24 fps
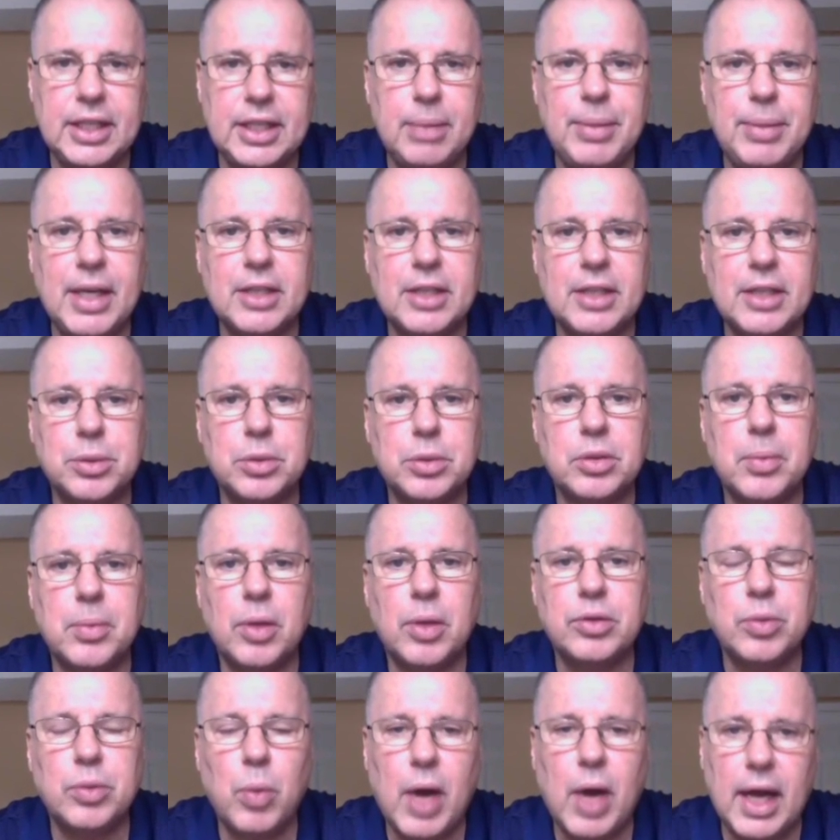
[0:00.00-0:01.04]
CBS was
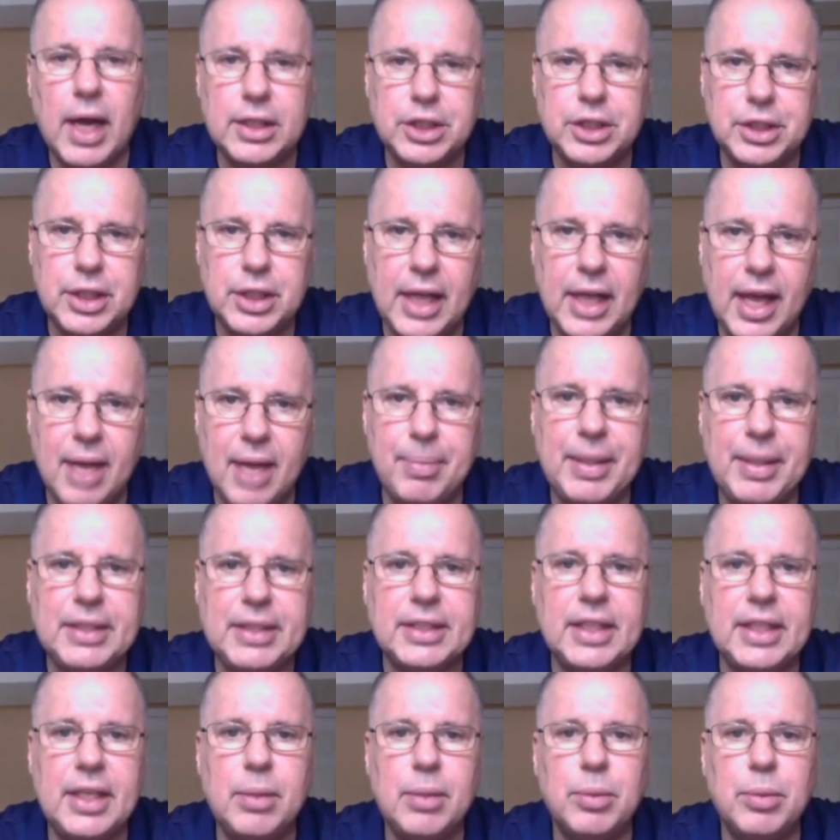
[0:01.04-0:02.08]
most watched,
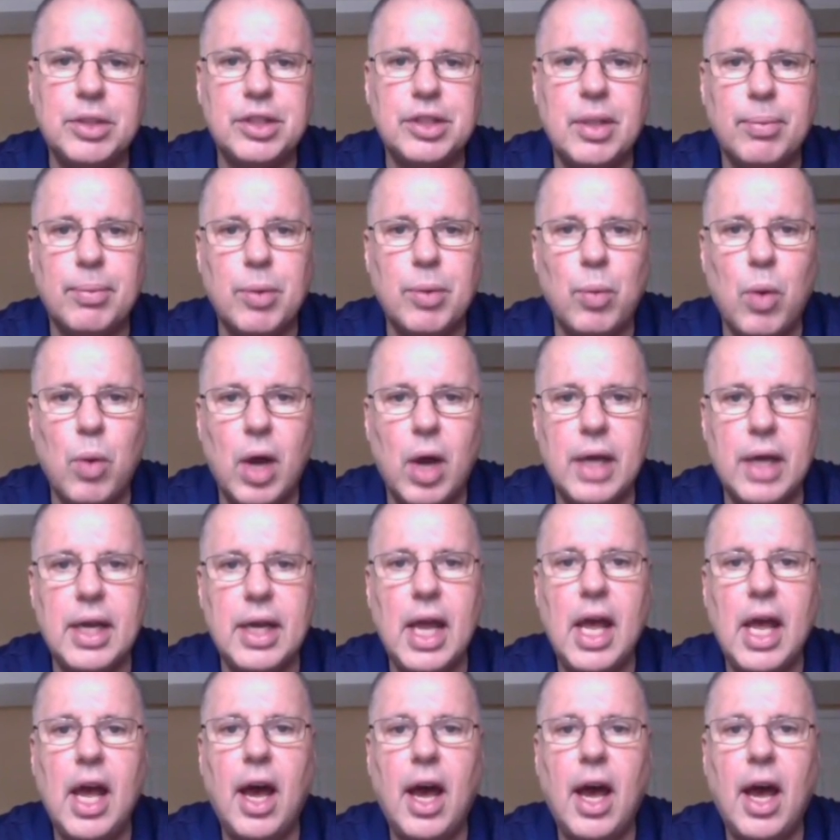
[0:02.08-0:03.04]
NBC was number one